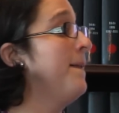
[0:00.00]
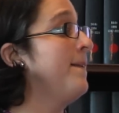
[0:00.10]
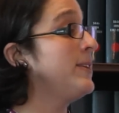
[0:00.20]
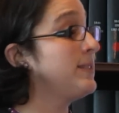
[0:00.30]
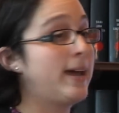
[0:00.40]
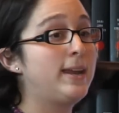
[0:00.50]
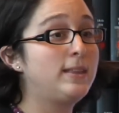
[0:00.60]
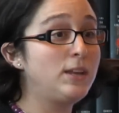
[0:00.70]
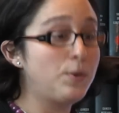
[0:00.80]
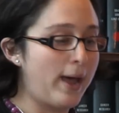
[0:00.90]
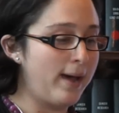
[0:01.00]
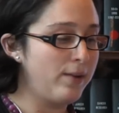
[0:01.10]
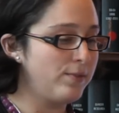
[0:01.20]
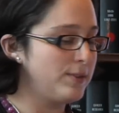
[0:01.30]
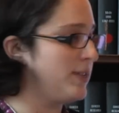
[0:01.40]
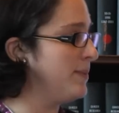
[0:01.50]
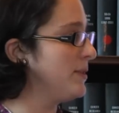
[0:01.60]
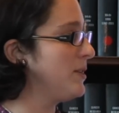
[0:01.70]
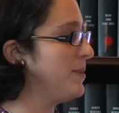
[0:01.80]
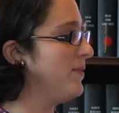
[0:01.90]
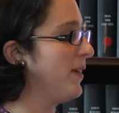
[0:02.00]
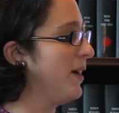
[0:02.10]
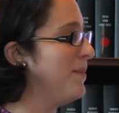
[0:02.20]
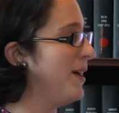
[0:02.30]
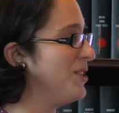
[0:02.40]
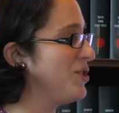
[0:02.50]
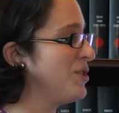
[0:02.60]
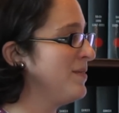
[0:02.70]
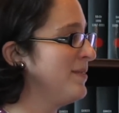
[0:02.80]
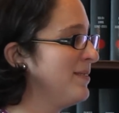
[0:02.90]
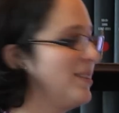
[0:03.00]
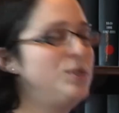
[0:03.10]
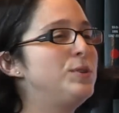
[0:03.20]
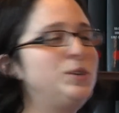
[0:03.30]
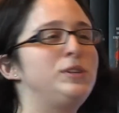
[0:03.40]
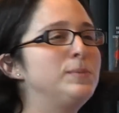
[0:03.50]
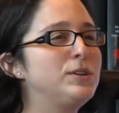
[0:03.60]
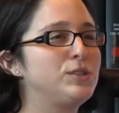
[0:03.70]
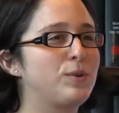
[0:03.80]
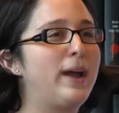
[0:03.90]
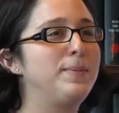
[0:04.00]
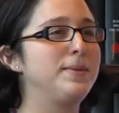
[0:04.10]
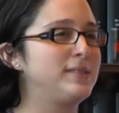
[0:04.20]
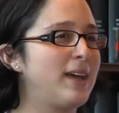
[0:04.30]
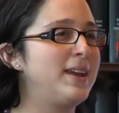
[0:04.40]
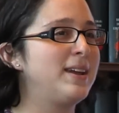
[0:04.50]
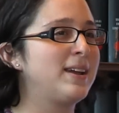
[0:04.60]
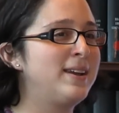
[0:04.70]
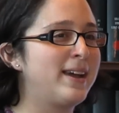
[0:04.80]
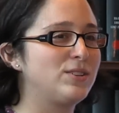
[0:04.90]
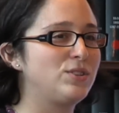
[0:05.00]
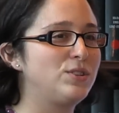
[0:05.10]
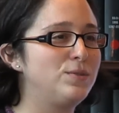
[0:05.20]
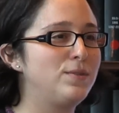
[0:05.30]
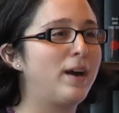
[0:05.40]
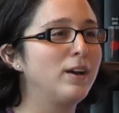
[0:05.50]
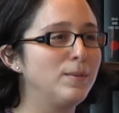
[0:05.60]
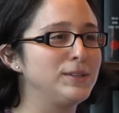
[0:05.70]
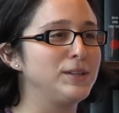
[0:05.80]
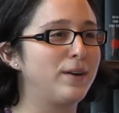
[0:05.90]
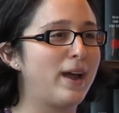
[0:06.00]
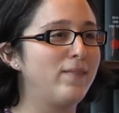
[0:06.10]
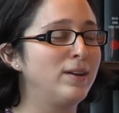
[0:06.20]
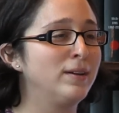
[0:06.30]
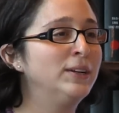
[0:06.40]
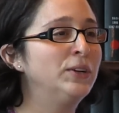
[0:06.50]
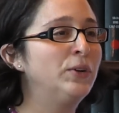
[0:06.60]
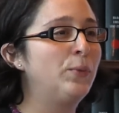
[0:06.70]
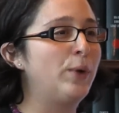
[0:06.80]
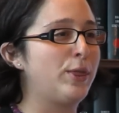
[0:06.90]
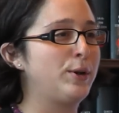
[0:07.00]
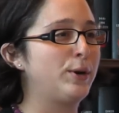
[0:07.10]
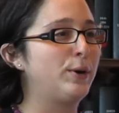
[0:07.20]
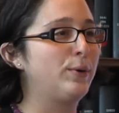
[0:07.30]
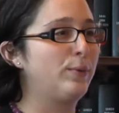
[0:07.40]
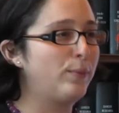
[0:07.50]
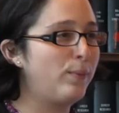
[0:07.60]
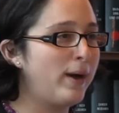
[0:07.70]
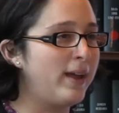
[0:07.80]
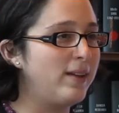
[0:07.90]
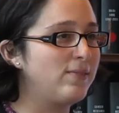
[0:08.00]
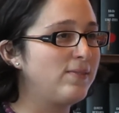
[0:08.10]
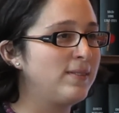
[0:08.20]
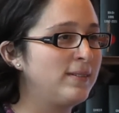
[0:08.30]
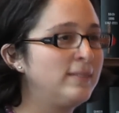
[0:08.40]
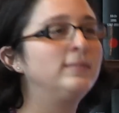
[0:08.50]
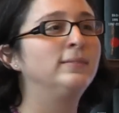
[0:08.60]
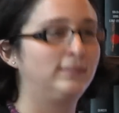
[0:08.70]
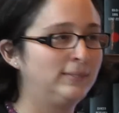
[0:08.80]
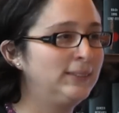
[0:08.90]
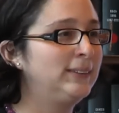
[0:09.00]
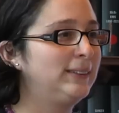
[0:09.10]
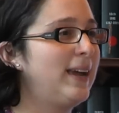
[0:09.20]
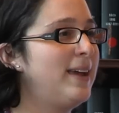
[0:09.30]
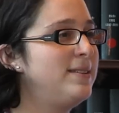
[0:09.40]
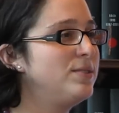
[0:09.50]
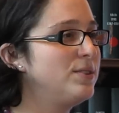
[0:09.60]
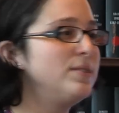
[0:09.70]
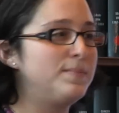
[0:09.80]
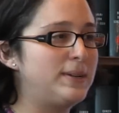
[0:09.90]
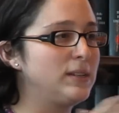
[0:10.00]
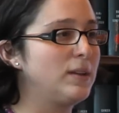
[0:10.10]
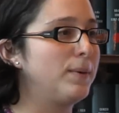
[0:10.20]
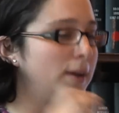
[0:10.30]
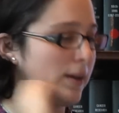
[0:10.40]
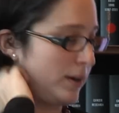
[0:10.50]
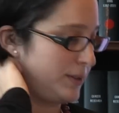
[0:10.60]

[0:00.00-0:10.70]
this headache that you have seems to be very much, you seem to describe that this headache connects to the arguments that you're having with your wife, and basically bringing it all